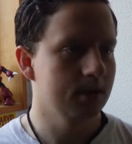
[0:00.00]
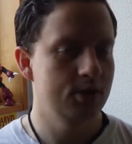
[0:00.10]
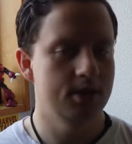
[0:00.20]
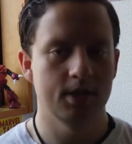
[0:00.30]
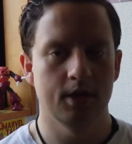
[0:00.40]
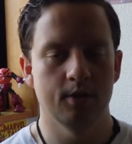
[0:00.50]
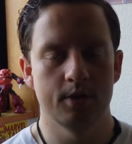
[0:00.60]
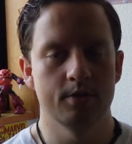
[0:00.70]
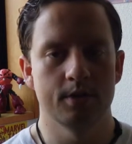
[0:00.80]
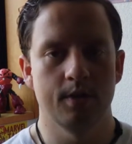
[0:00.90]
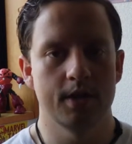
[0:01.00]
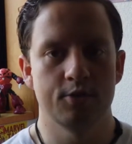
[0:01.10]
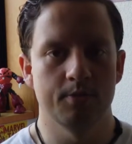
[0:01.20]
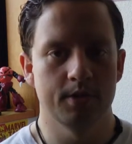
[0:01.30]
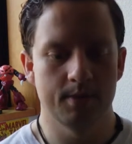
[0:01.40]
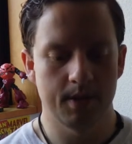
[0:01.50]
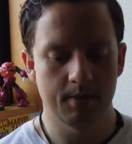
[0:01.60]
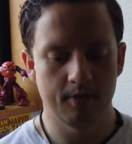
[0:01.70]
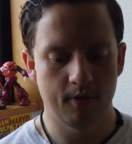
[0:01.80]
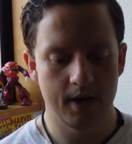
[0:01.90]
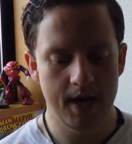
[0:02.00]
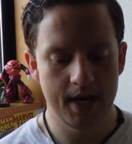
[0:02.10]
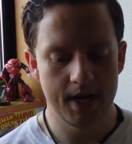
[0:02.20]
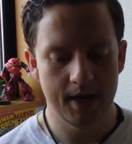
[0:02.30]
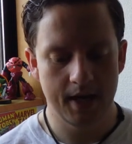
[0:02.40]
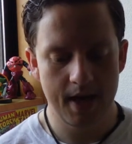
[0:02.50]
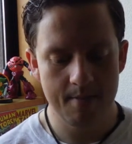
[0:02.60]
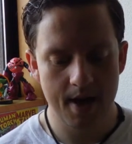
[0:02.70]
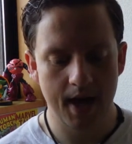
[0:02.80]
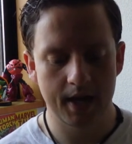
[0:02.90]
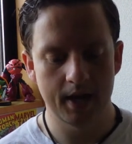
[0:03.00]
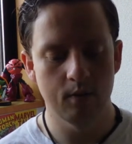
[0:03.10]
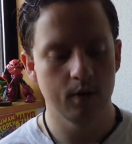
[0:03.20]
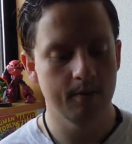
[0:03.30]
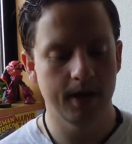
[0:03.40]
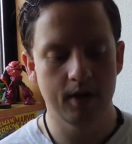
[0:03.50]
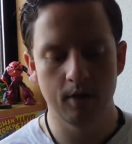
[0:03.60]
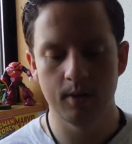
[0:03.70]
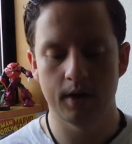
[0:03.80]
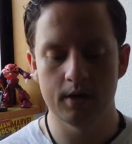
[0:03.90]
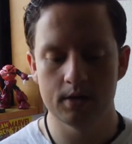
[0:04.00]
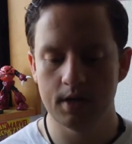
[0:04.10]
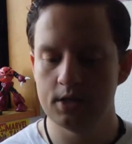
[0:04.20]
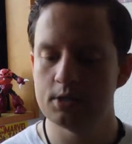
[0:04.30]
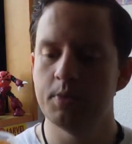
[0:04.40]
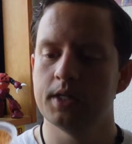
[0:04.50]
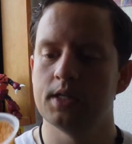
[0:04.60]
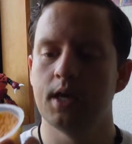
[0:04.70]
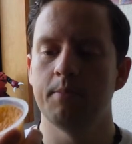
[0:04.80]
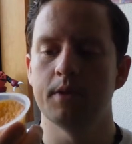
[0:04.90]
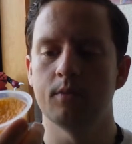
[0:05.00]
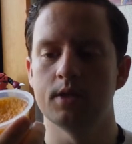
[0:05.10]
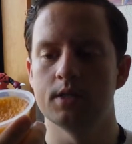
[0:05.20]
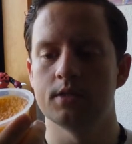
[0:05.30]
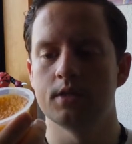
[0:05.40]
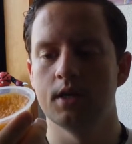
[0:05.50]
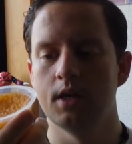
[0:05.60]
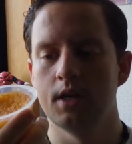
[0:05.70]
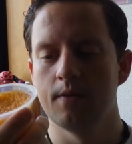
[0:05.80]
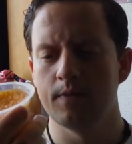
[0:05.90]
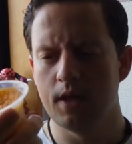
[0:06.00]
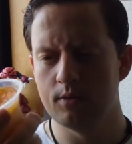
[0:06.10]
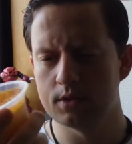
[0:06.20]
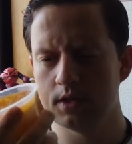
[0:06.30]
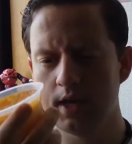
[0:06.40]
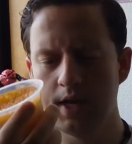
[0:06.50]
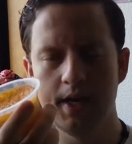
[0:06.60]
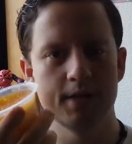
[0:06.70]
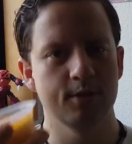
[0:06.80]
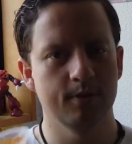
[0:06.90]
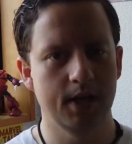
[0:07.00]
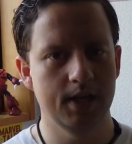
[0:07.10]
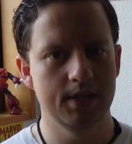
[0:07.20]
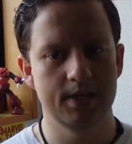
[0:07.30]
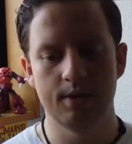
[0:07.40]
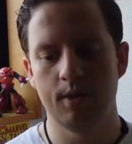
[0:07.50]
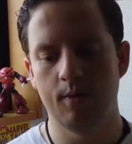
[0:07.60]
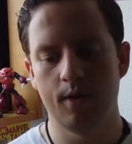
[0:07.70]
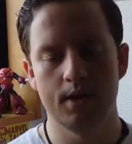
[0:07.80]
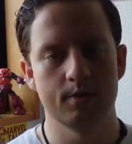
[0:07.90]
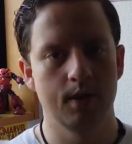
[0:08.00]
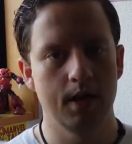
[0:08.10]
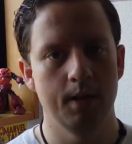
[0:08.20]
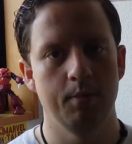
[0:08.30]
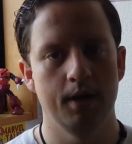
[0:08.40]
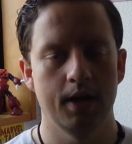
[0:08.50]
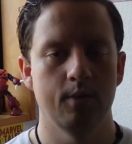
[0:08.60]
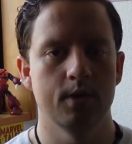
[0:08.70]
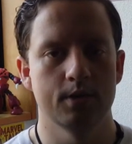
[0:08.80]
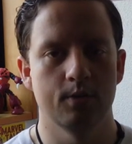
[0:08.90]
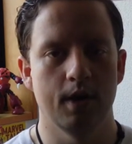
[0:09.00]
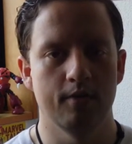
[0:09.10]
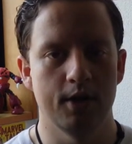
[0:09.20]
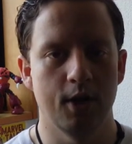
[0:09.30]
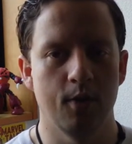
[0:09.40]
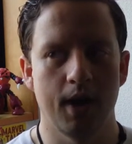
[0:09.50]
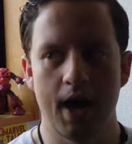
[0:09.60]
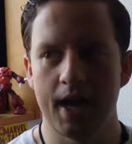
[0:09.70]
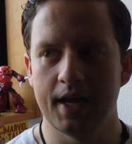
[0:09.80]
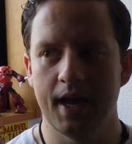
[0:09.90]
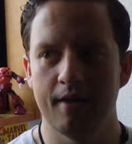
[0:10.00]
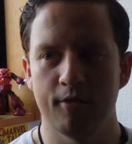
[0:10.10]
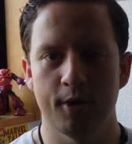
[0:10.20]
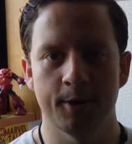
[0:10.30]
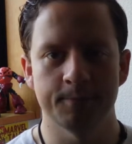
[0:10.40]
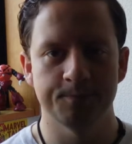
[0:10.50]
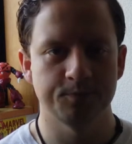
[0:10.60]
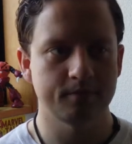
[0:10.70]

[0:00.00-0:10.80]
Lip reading: just to go use the restroom or something before I ate it, and I came back and one of my coworkers had just picked it up and was looking at it to read to see what it was, what kind of pudding it was or whatever, you know, and I gave her